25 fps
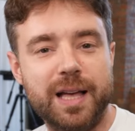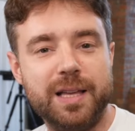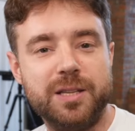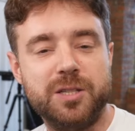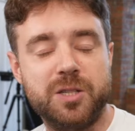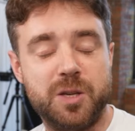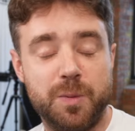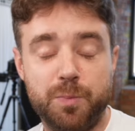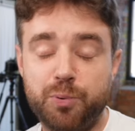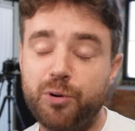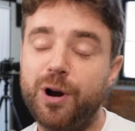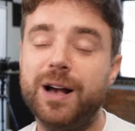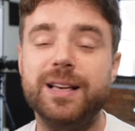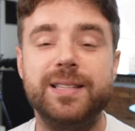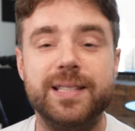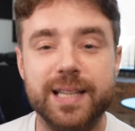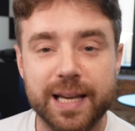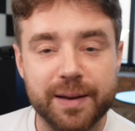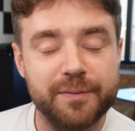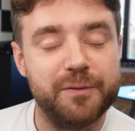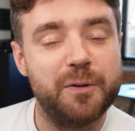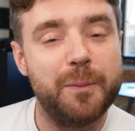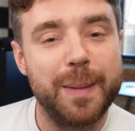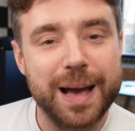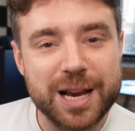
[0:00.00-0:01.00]

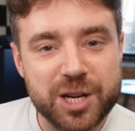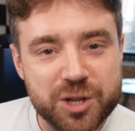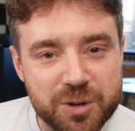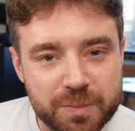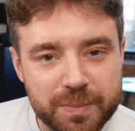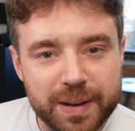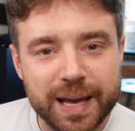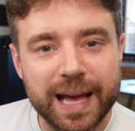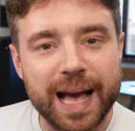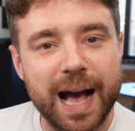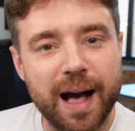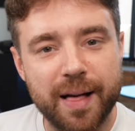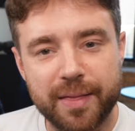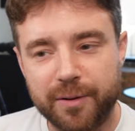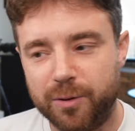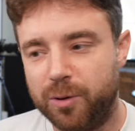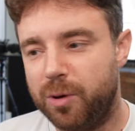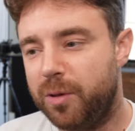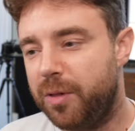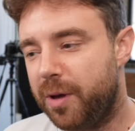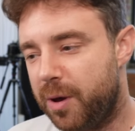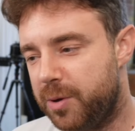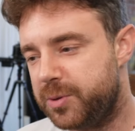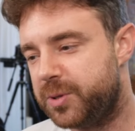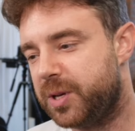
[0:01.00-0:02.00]
suppressing information being out there,
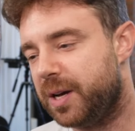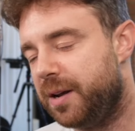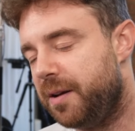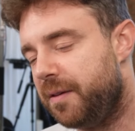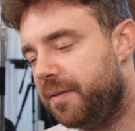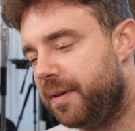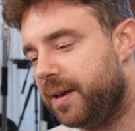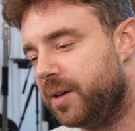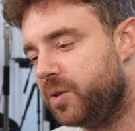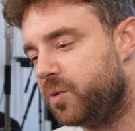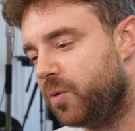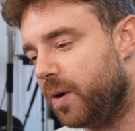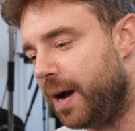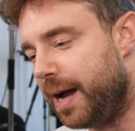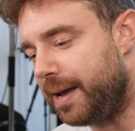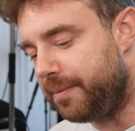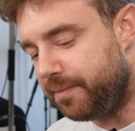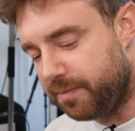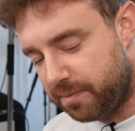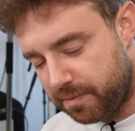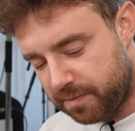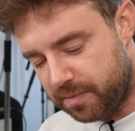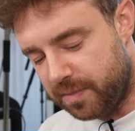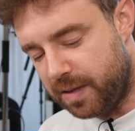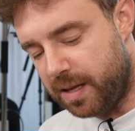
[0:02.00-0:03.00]
all those kind of things,
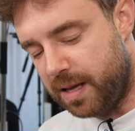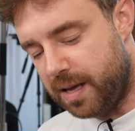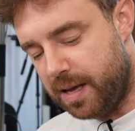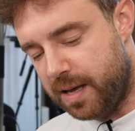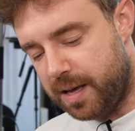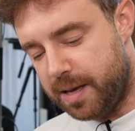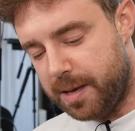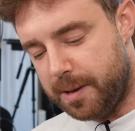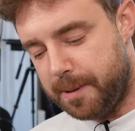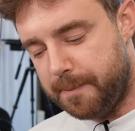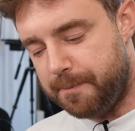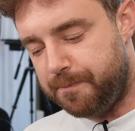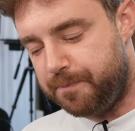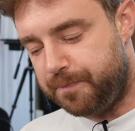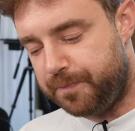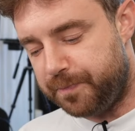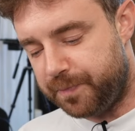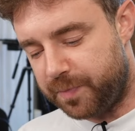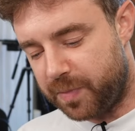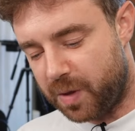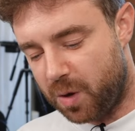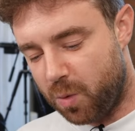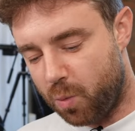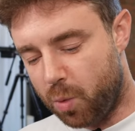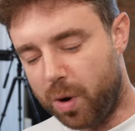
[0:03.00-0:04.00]
right?
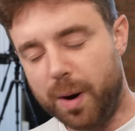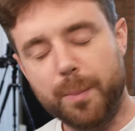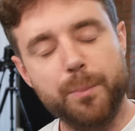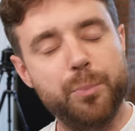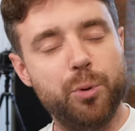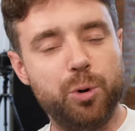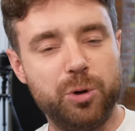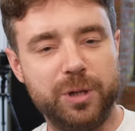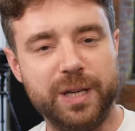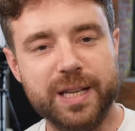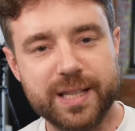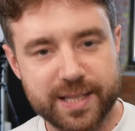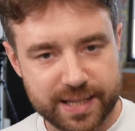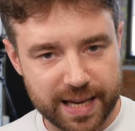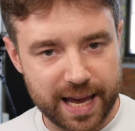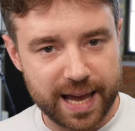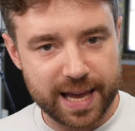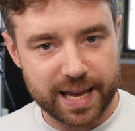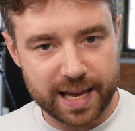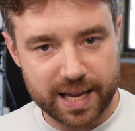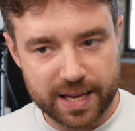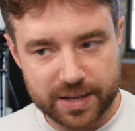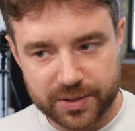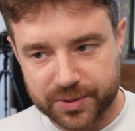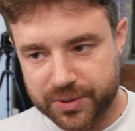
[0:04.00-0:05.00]
What I'm broadly
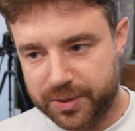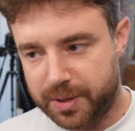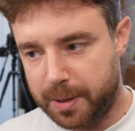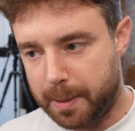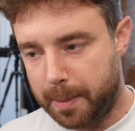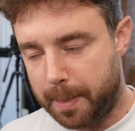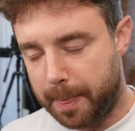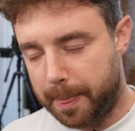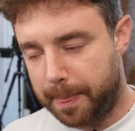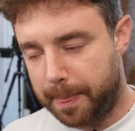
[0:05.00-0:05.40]
saying is,